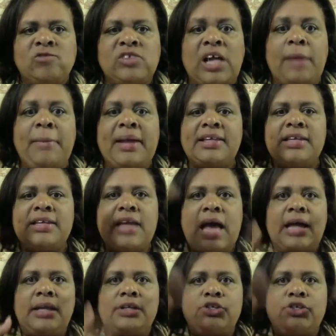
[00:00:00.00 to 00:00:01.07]
I'm
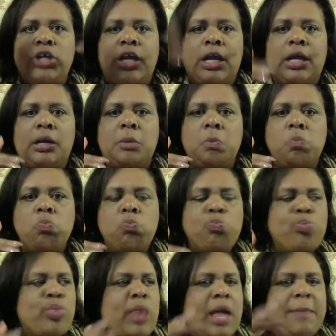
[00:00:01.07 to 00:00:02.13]
acknowledging
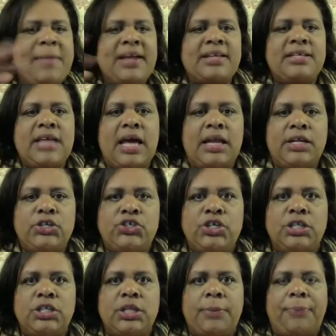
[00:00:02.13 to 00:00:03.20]

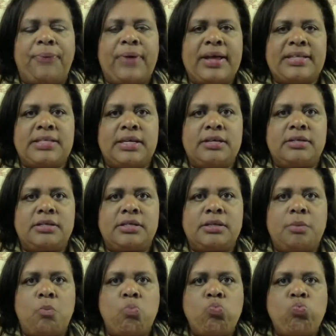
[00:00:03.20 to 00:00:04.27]
the
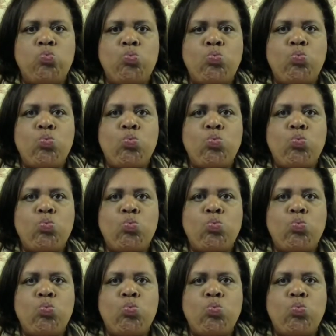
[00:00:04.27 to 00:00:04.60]
present.